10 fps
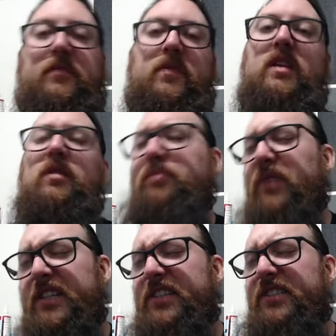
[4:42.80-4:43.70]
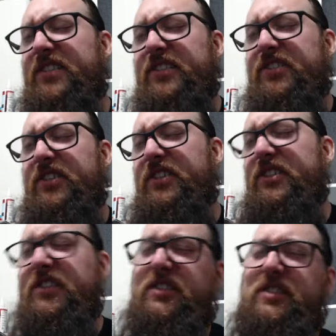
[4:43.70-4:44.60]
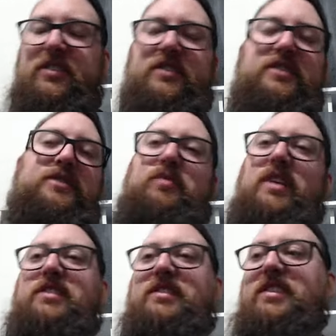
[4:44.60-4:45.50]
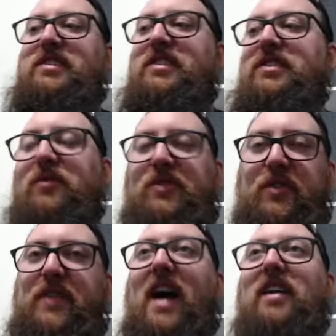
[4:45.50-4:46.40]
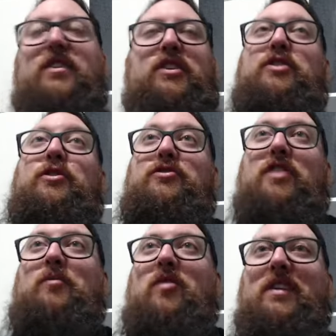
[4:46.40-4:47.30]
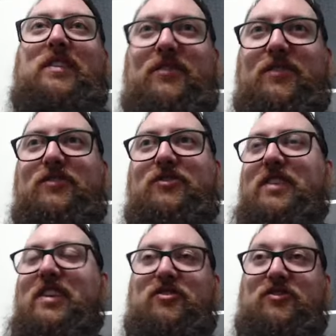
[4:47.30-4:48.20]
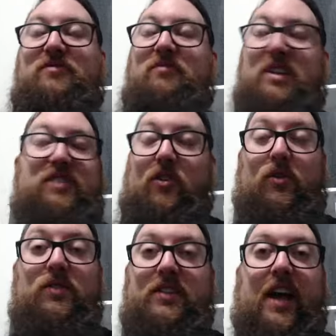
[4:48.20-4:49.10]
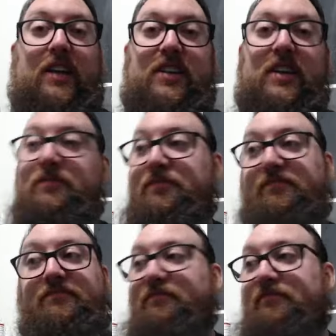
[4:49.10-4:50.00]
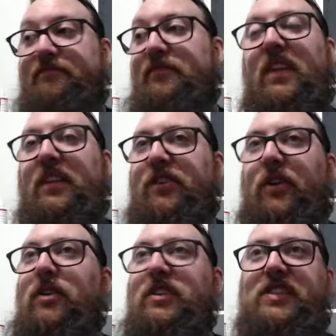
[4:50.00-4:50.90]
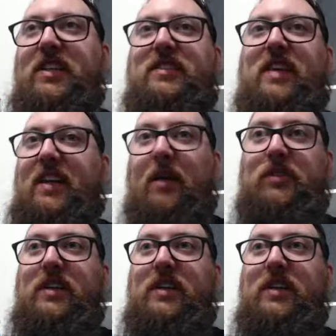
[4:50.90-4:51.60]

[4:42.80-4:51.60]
Blessed Sisters. Devout got a huge upgrade this edition. It just is on all attacks now. So on a 6, they double hit.